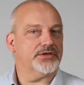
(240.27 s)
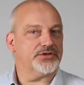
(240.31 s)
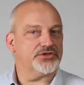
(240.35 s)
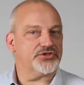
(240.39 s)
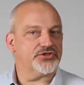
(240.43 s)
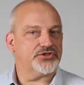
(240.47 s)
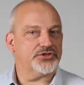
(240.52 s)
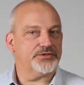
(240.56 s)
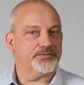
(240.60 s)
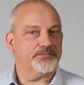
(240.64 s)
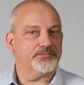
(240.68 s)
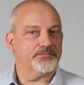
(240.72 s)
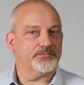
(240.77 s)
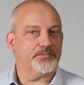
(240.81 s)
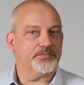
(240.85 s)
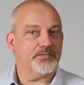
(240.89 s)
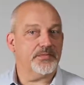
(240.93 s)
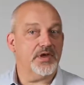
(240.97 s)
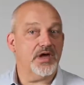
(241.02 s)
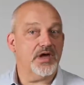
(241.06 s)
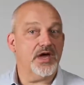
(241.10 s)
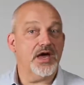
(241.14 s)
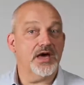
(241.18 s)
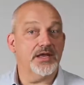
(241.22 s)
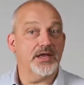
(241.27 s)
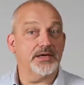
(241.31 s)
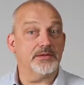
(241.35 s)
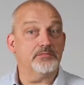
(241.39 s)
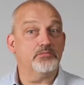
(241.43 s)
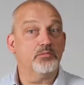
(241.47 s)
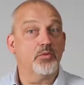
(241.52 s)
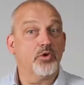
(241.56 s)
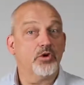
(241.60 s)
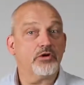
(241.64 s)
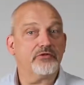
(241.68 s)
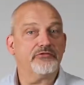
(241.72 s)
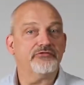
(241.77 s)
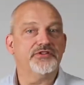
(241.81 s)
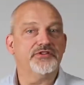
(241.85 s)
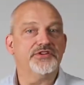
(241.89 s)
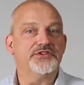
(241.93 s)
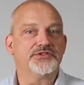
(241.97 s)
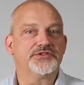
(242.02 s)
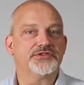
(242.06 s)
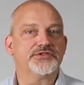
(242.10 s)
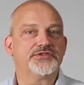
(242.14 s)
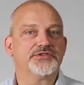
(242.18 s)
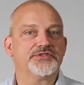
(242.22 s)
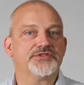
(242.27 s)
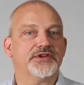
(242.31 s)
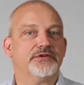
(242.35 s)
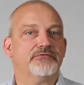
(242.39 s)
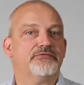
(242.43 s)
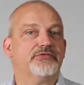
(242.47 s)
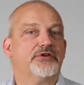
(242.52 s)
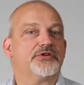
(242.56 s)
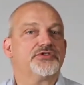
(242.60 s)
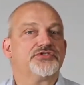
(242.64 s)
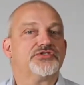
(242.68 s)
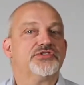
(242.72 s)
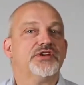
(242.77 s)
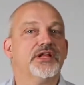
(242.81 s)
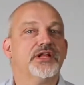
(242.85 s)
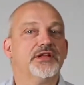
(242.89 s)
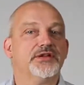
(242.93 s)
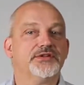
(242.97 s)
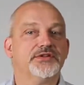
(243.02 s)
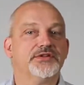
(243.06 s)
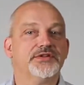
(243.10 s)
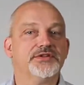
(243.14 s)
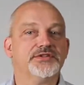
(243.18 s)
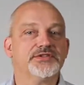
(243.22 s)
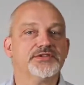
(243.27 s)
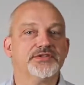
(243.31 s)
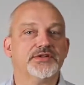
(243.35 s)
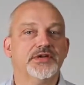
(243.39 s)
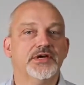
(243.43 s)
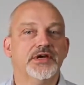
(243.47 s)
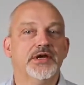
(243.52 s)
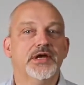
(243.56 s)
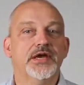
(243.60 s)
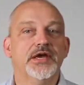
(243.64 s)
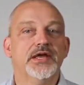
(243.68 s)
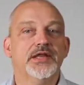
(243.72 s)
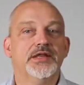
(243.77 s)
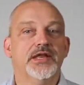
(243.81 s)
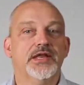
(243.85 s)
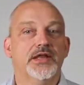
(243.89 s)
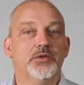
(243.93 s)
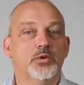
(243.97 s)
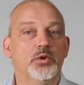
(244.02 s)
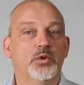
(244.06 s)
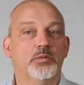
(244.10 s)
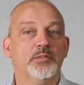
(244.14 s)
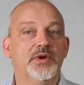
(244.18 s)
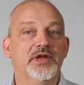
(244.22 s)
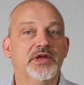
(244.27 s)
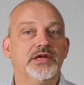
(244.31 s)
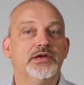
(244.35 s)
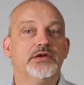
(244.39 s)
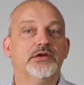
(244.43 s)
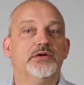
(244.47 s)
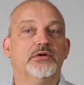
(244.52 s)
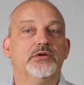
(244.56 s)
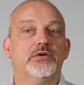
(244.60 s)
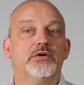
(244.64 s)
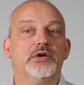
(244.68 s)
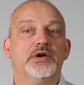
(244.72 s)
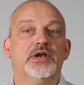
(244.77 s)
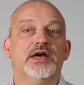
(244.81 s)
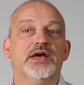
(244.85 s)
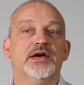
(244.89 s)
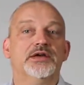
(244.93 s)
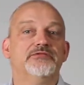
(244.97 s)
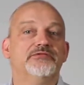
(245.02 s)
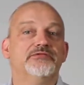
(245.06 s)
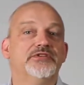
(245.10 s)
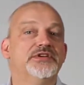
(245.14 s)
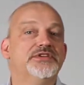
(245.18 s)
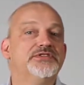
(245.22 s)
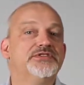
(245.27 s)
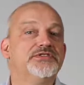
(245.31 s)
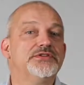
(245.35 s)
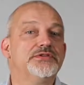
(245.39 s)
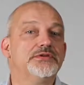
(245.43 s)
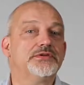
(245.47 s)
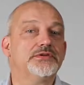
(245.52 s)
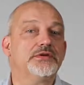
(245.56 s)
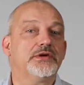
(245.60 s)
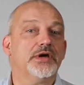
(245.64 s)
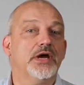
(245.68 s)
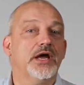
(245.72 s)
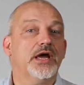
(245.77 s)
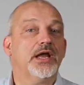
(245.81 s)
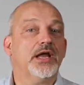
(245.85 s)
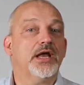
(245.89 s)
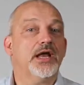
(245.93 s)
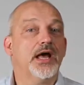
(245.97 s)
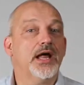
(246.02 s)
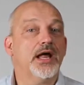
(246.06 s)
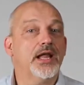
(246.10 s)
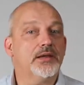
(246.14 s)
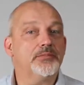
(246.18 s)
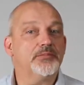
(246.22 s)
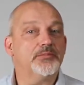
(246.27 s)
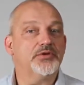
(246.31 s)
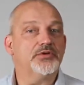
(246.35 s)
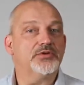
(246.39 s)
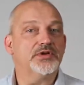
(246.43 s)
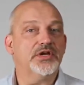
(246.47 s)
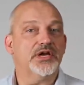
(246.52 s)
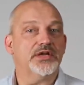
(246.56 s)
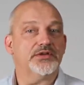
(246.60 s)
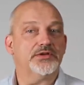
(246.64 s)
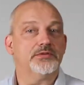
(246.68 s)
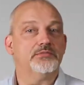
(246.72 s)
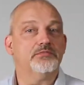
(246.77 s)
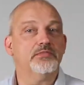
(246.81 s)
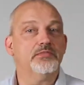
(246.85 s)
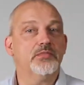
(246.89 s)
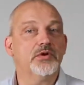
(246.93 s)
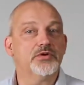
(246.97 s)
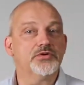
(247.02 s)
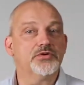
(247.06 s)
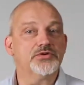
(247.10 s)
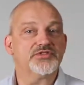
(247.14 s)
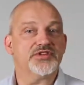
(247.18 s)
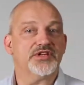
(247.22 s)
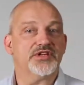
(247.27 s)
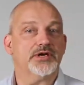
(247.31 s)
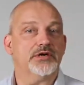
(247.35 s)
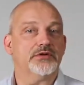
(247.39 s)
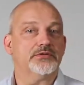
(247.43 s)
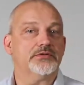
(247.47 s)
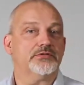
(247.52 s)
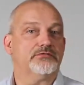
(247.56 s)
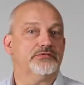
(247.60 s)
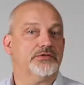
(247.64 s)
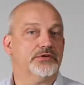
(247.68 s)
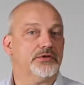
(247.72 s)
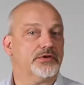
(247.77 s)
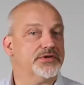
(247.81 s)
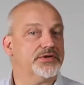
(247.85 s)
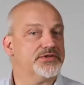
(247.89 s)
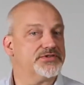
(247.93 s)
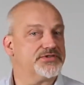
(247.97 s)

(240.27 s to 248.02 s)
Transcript: Touch, adding more features and functionalities that will make your life easier and help you get the most out of your